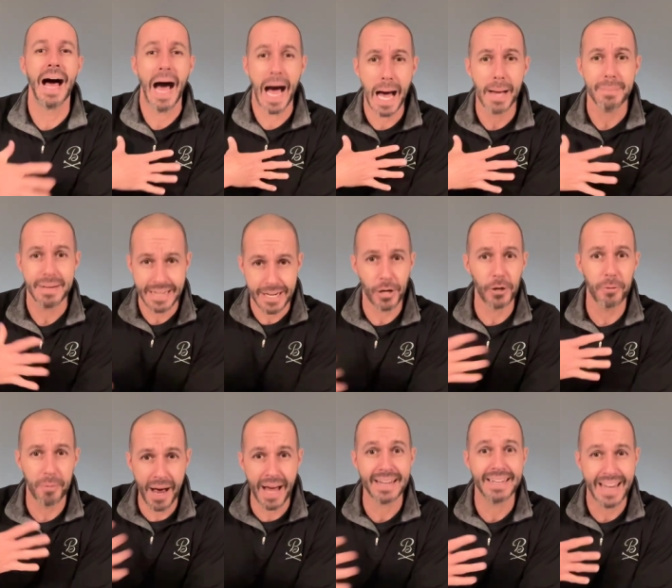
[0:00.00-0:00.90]
I'm here
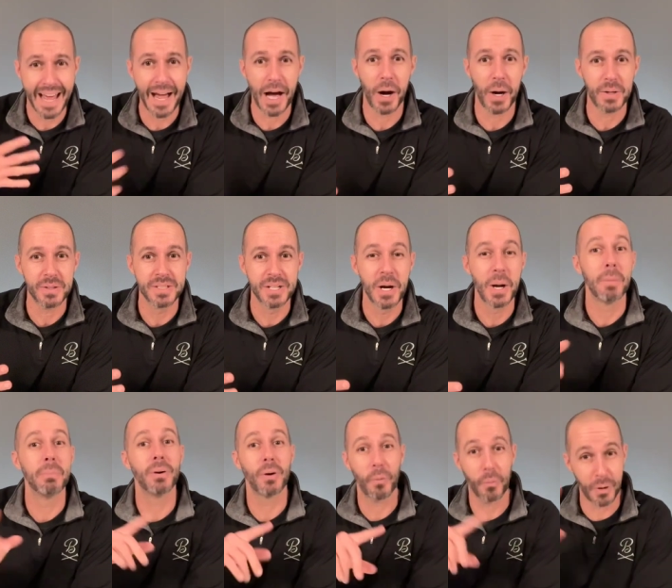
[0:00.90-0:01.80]
right now.
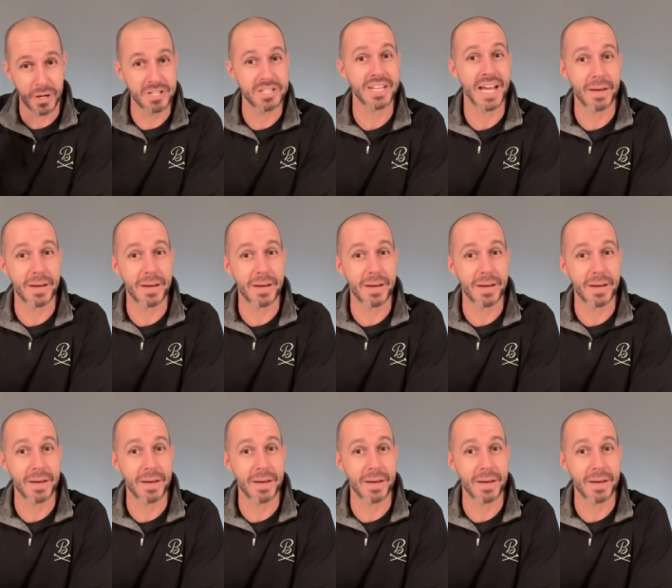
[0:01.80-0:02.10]
But once